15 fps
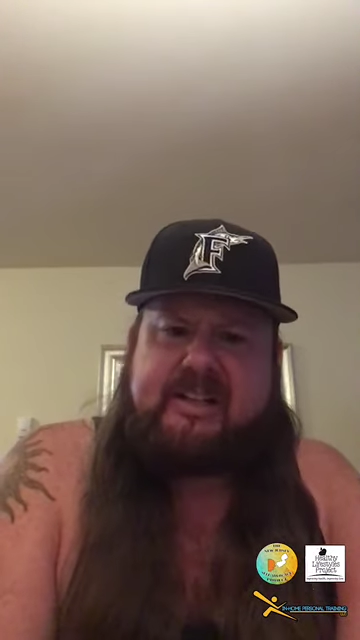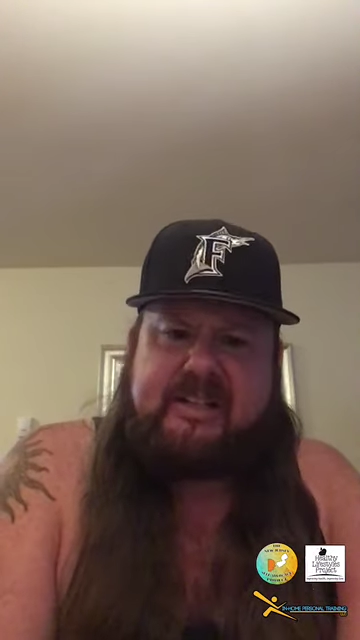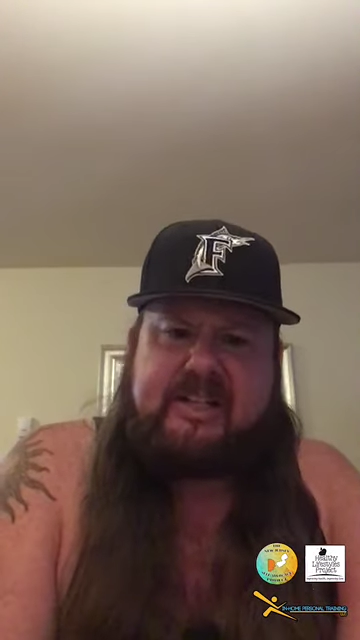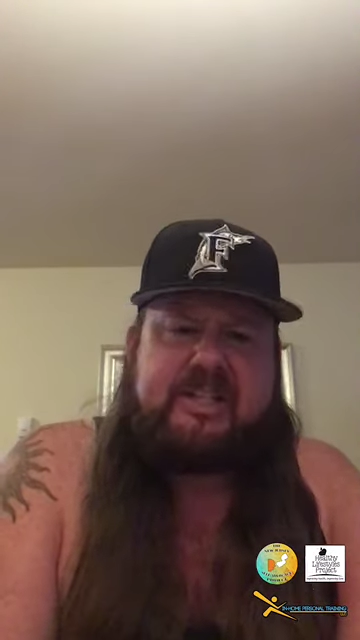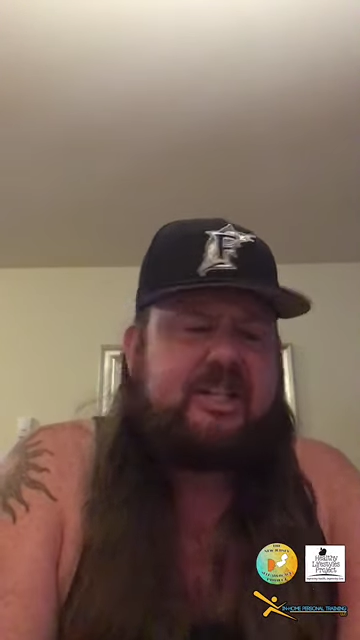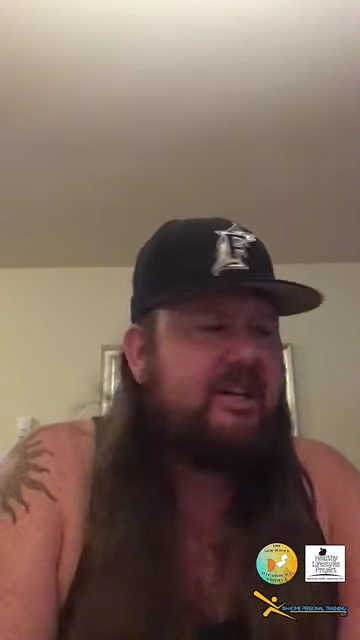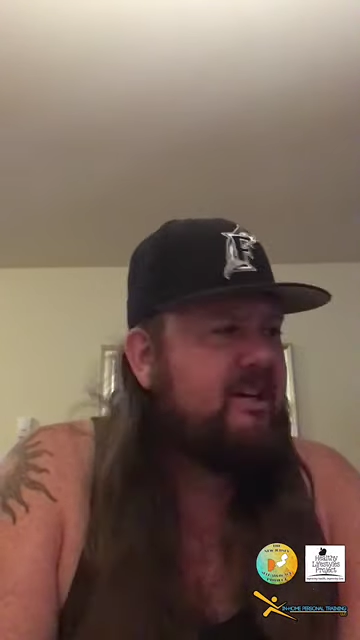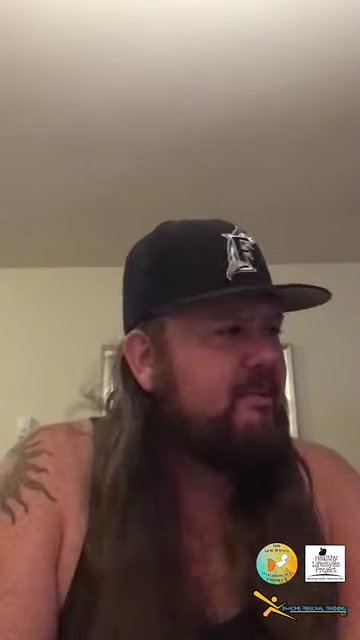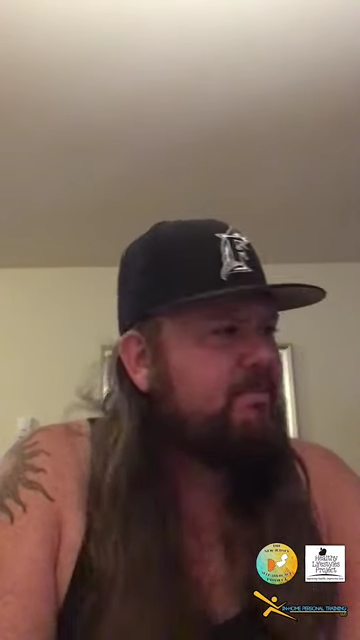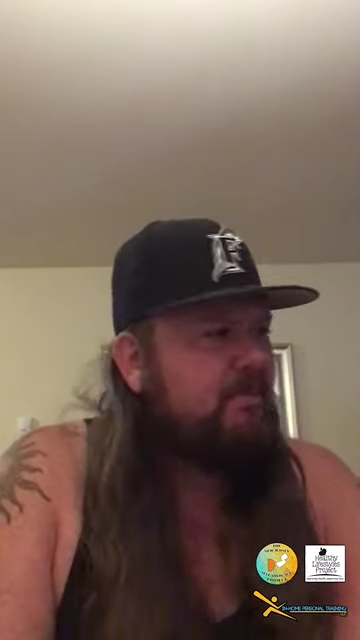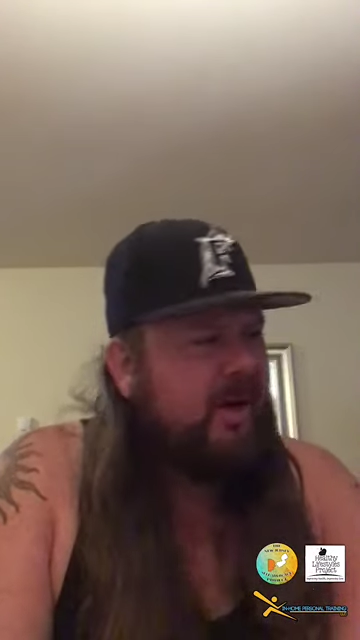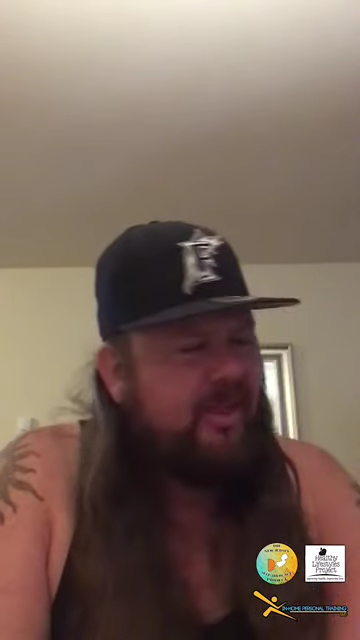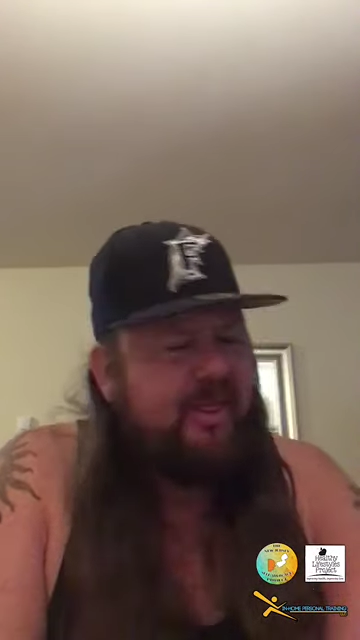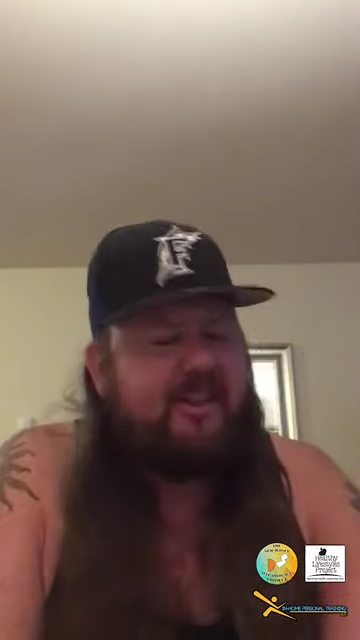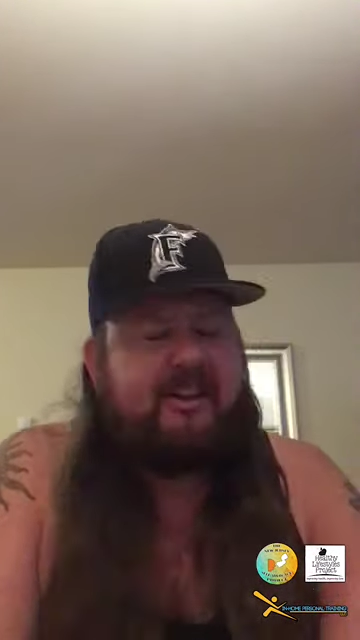edition and
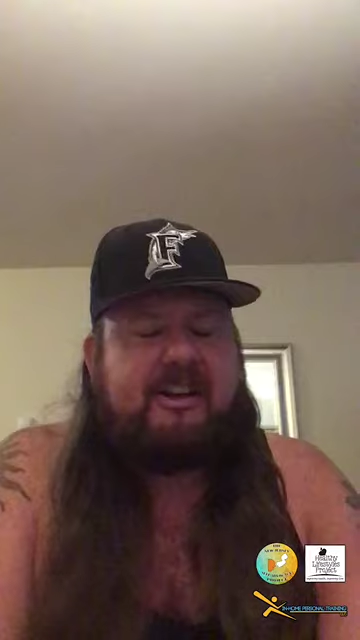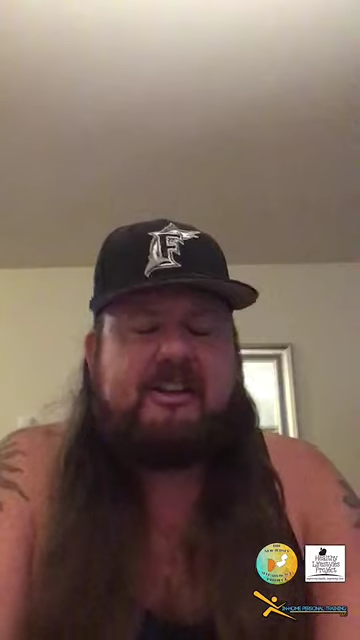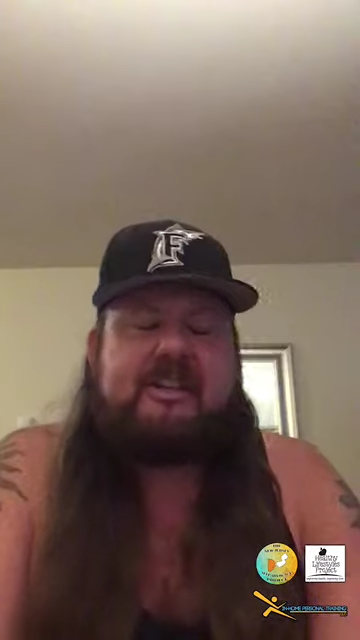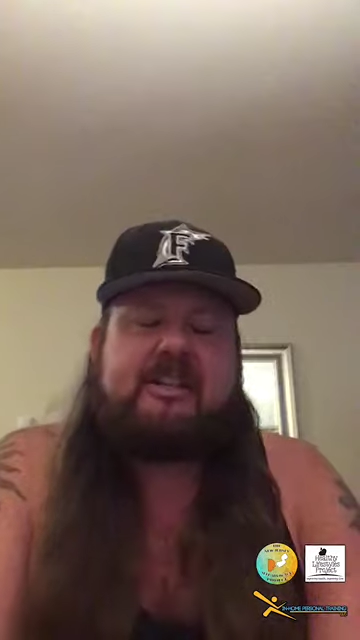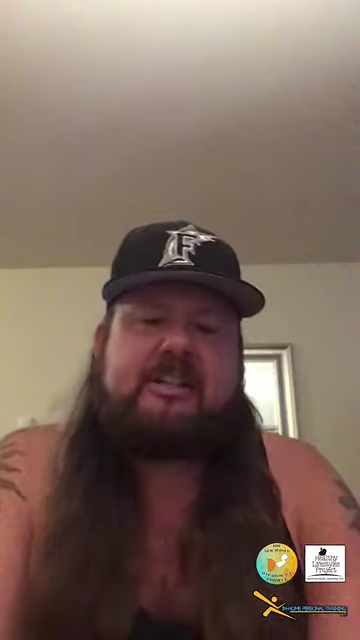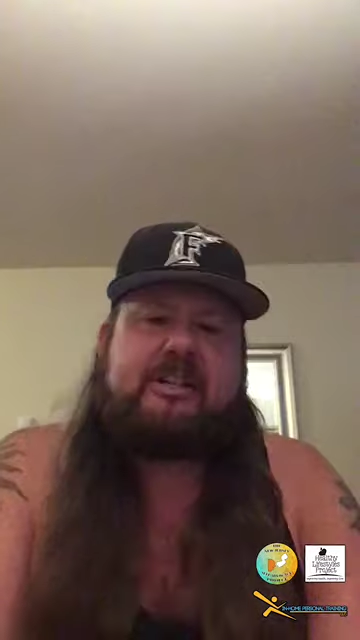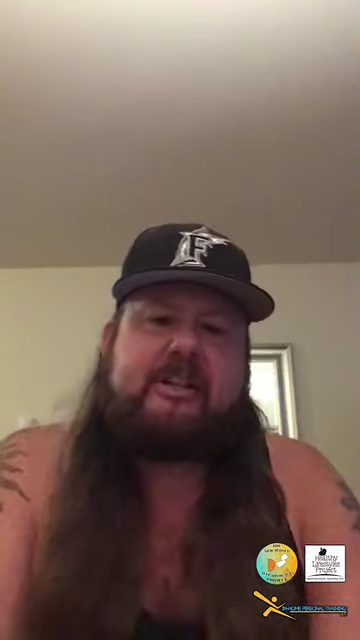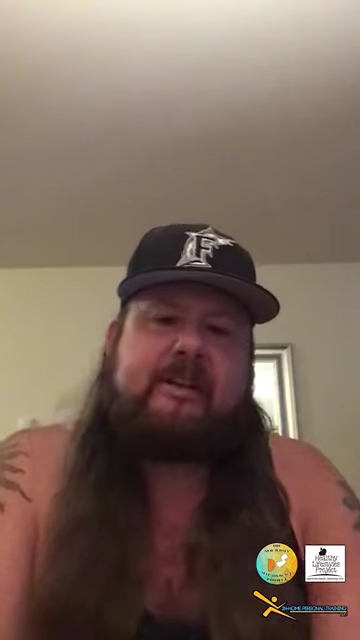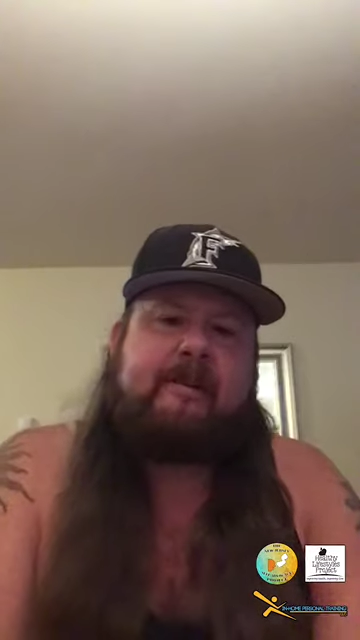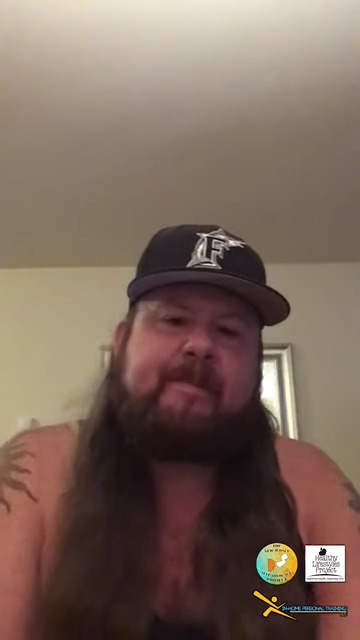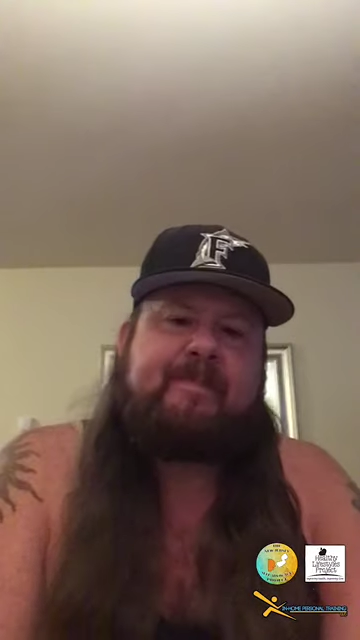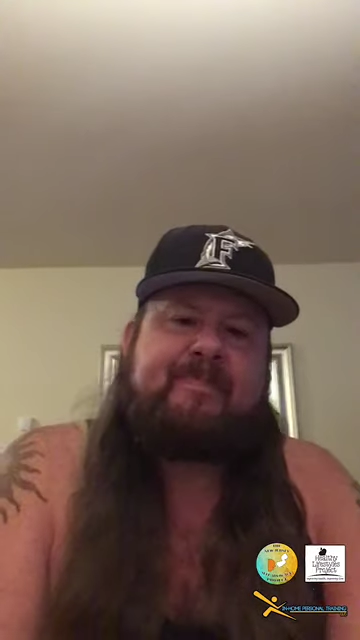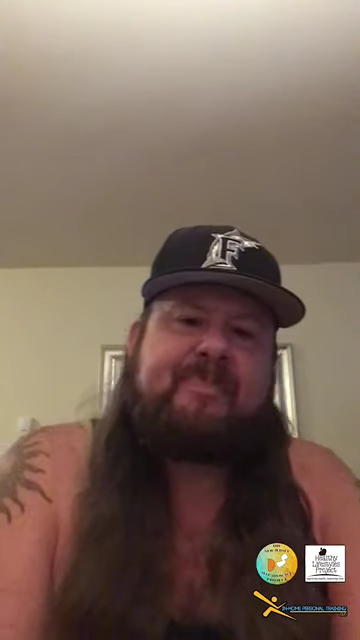monthly edition